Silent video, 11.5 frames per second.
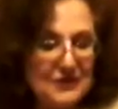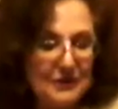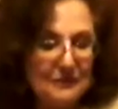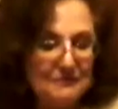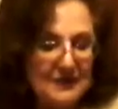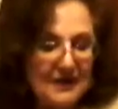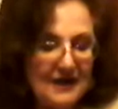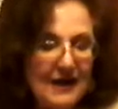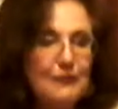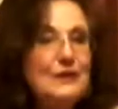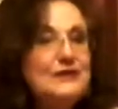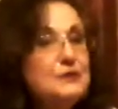So I
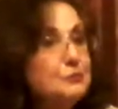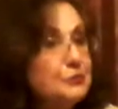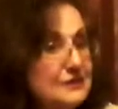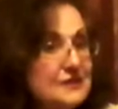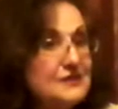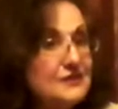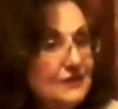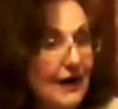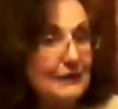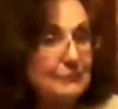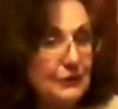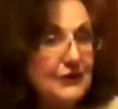went to Princeton
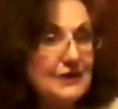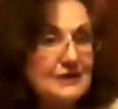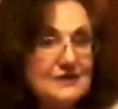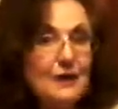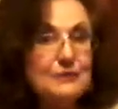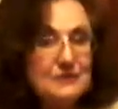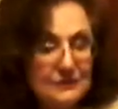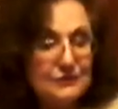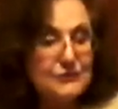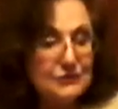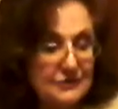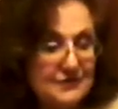Library, because I was in New
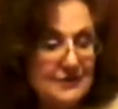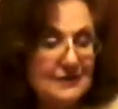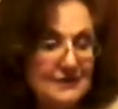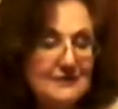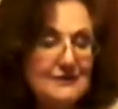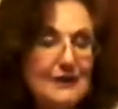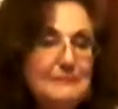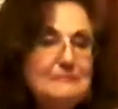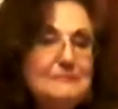Jersey at the time.